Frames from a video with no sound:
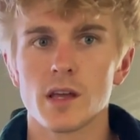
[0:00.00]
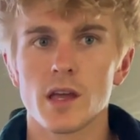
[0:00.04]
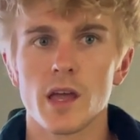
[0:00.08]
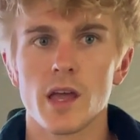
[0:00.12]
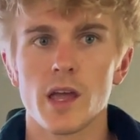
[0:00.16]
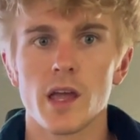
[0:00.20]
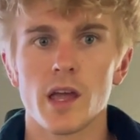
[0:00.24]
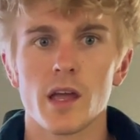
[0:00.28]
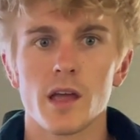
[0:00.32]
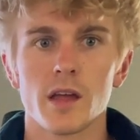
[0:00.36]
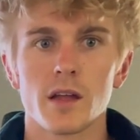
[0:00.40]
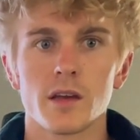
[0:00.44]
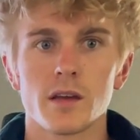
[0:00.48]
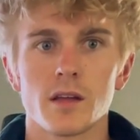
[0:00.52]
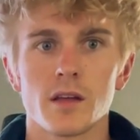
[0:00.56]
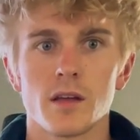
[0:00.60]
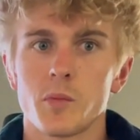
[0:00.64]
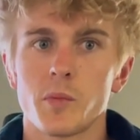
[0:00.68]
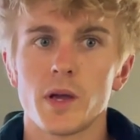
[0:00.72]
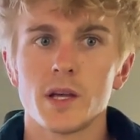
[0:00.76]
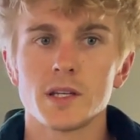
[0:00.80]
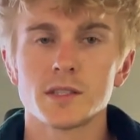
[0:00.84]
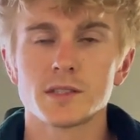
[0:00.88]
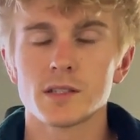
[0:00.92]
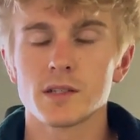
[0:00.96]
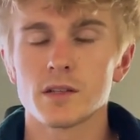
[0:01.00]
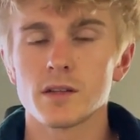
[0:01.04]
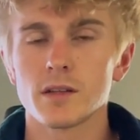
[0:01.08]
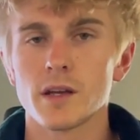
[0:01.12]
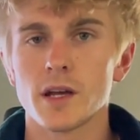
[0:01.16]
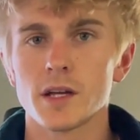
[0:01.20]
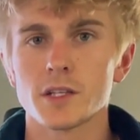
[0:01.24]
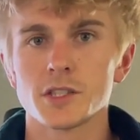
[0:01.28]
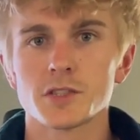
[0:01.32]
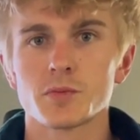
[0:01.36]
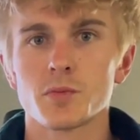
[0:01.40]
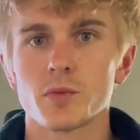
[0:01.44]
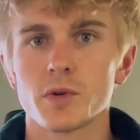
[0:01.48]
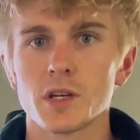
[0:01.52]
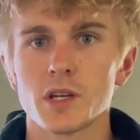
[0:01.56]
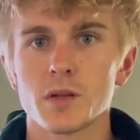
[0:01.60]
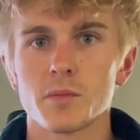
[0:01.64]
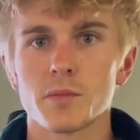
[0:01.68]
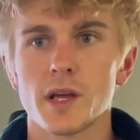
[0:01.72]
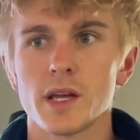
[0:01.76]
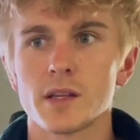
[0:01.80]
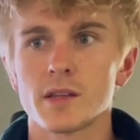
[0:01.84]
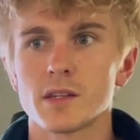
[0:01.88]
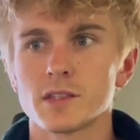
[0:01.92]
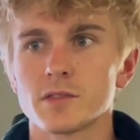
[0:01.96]
And basically I just wanted to
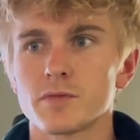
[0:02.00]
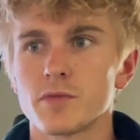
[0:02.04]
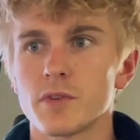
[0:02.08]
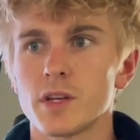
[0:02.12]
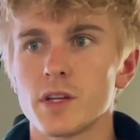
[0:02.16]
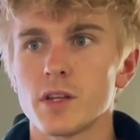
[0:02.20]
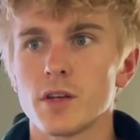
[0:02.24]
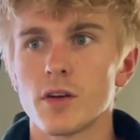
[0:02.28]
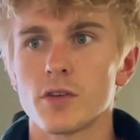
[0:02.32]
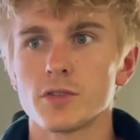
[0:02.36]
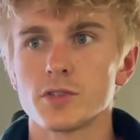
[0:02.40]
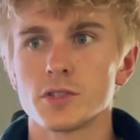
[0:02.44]
make this video